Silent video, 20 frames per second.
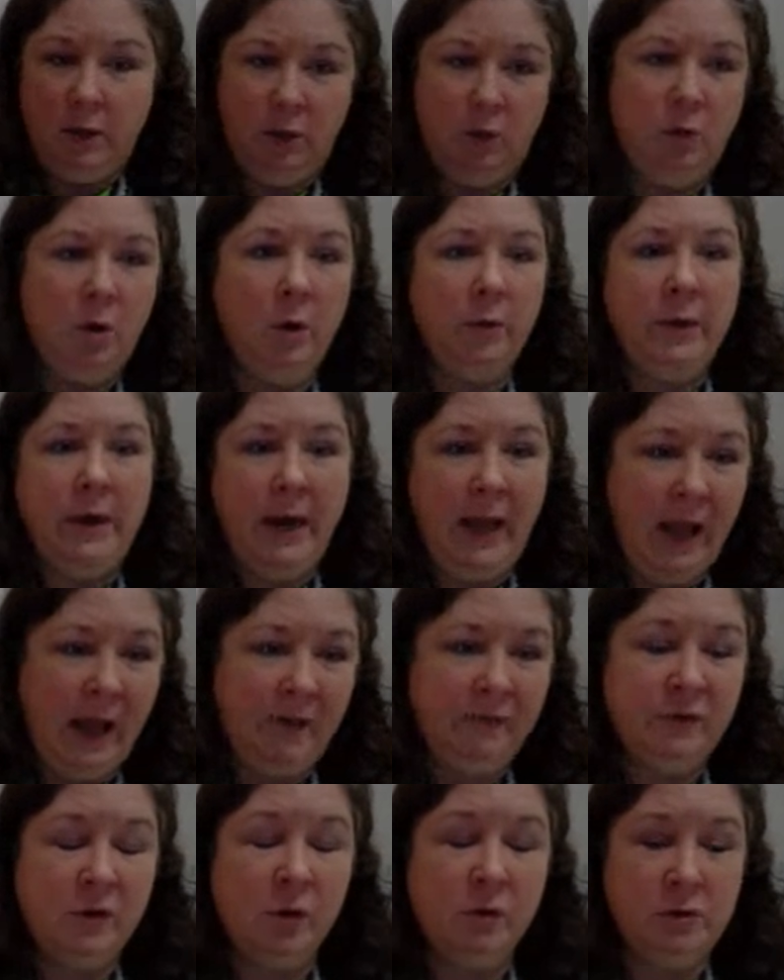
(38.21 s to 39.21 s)
you know that a
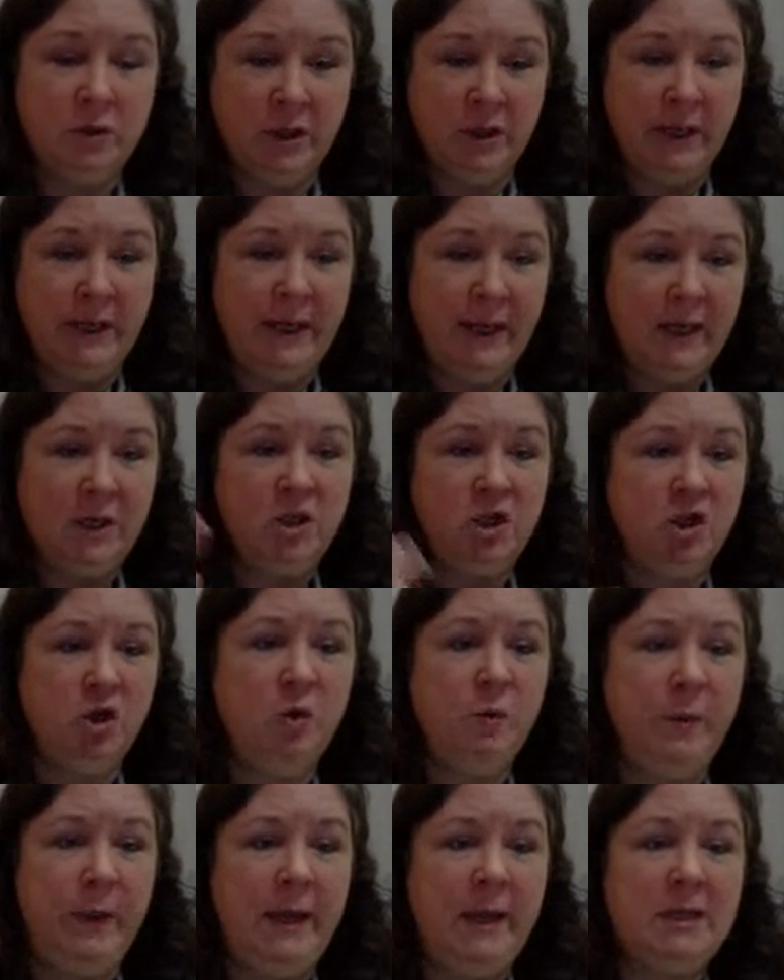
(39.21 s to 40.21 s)
half note's going to get
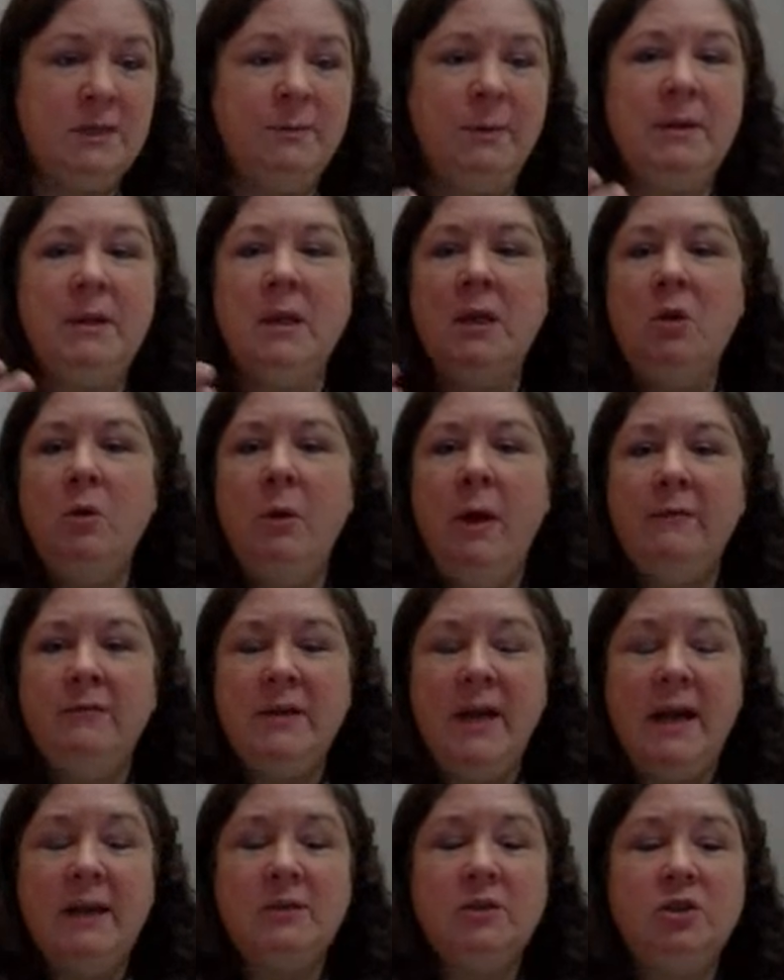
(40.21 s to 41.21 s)
2 beats, but then you have
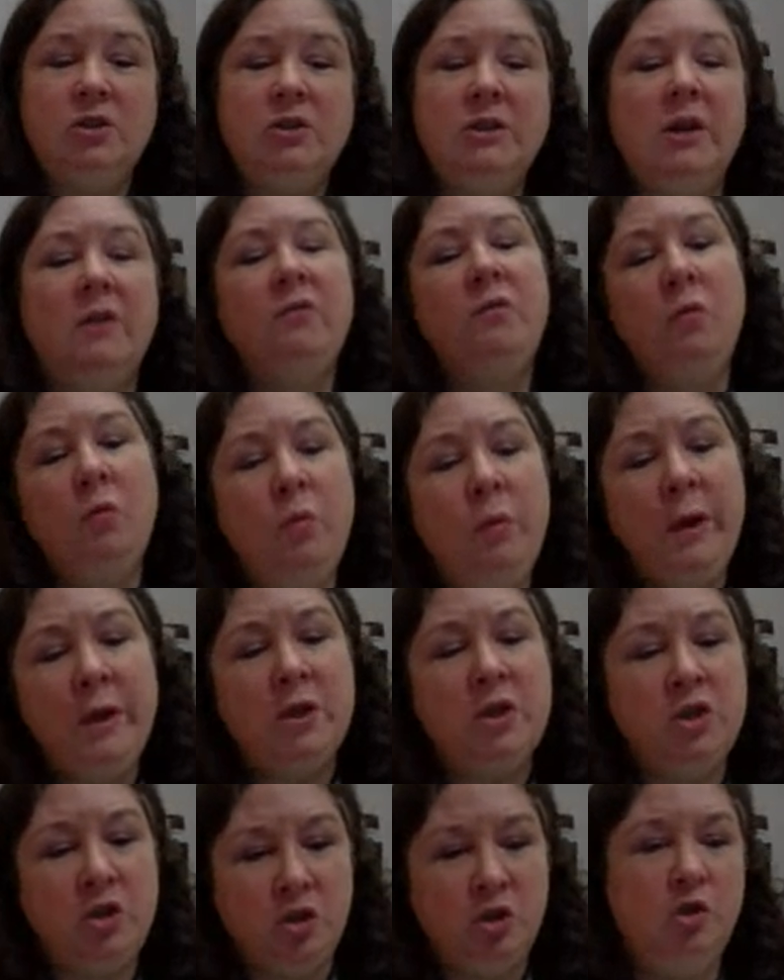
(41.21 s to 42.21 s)
to ask yourself,
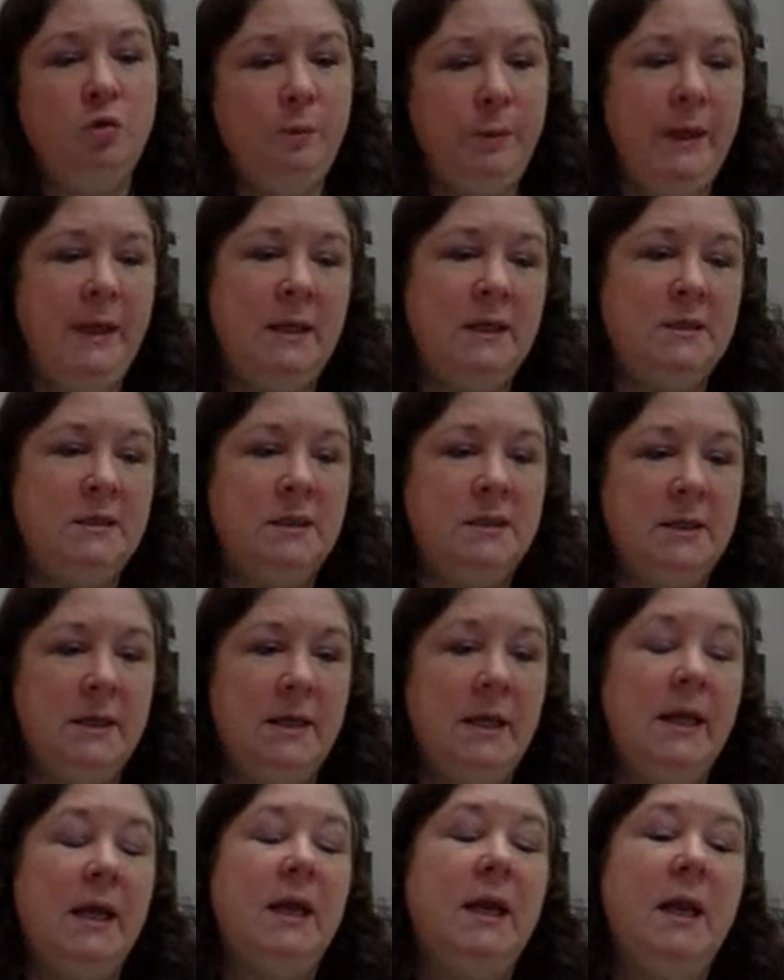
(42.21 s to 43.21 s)
which 2 beats does
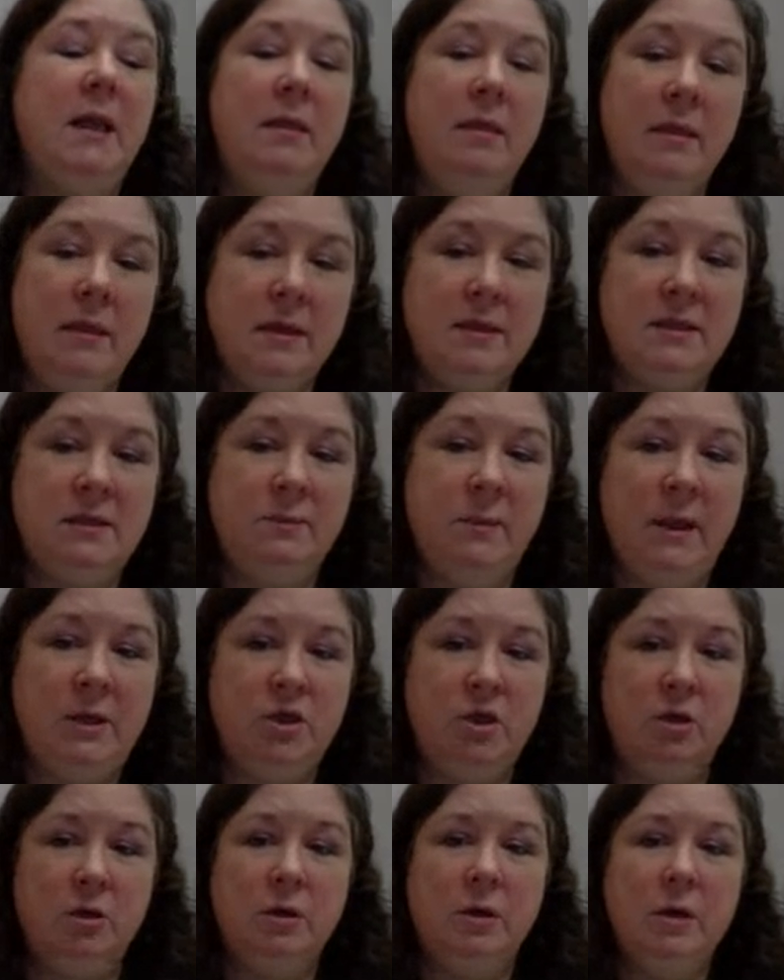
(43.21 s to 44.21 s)
it get in this
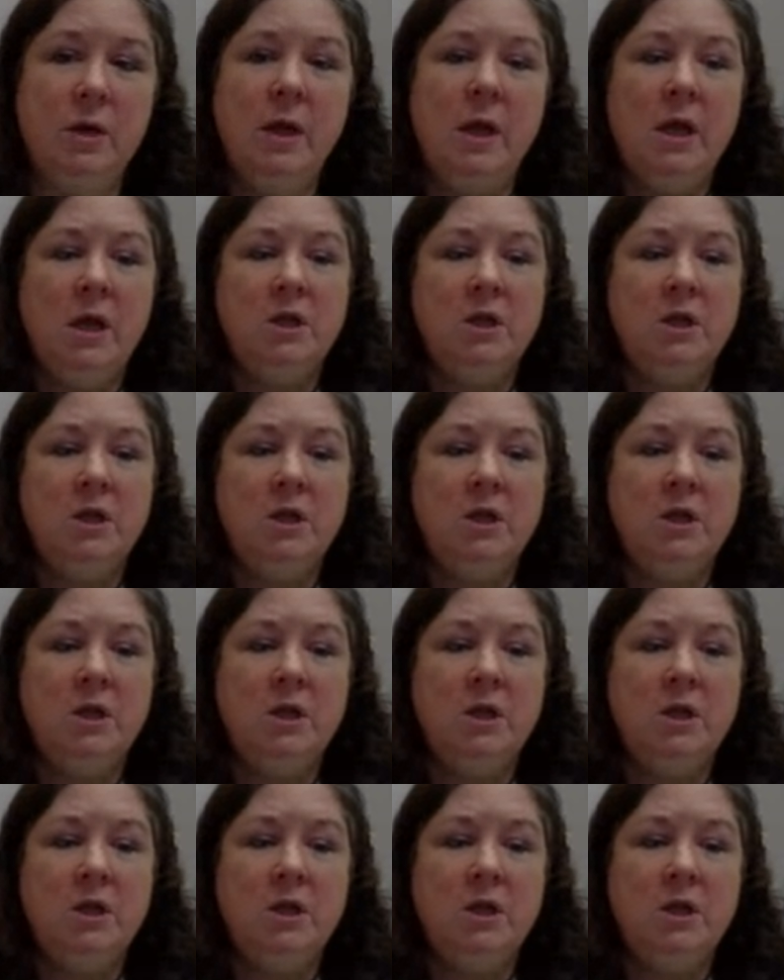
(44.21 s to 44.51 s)
measure?